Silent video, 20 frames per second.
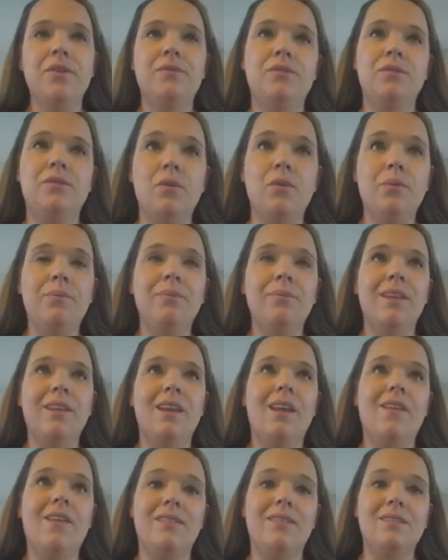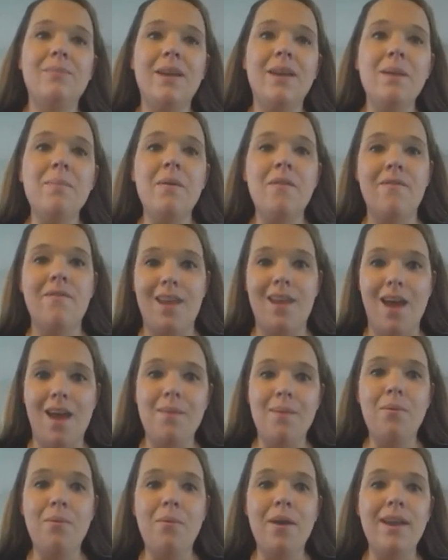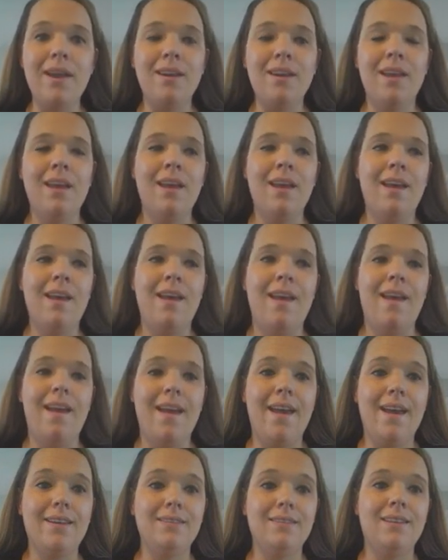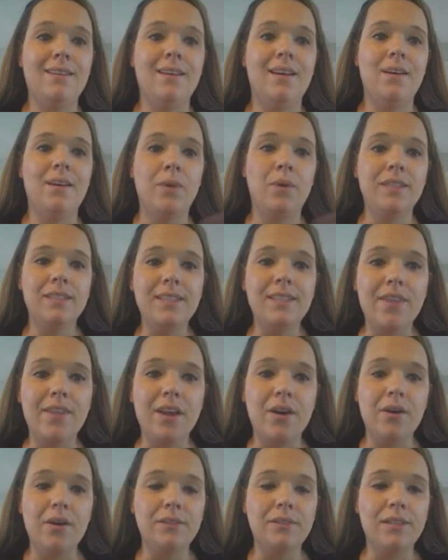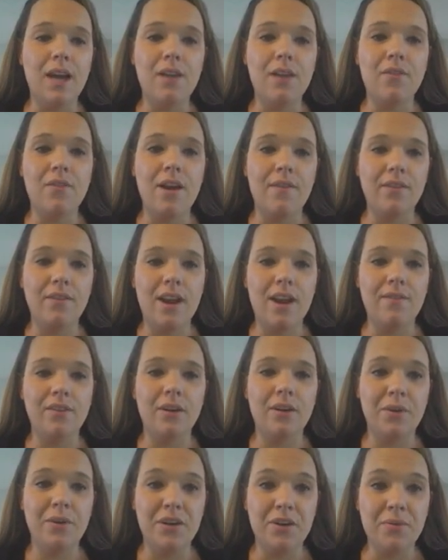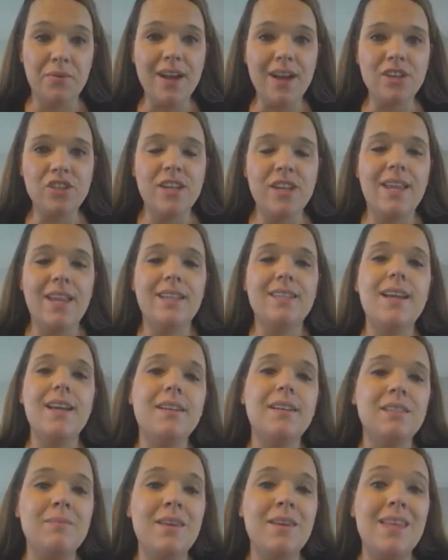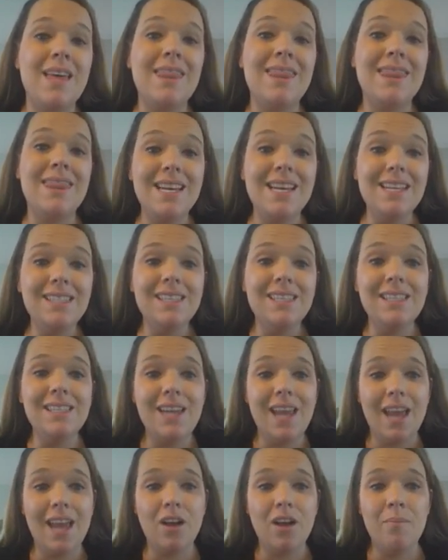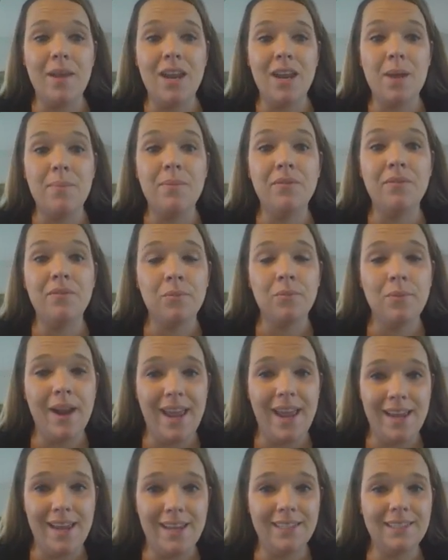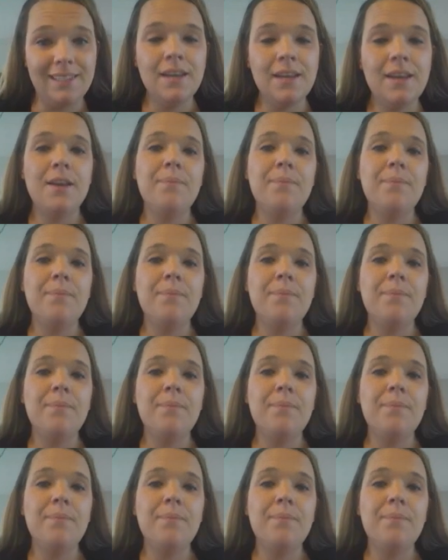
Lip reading: So if it's made up of an endpoint and one side that goes on forever and ever in one direction, that tells me that this is an angle made up of rays.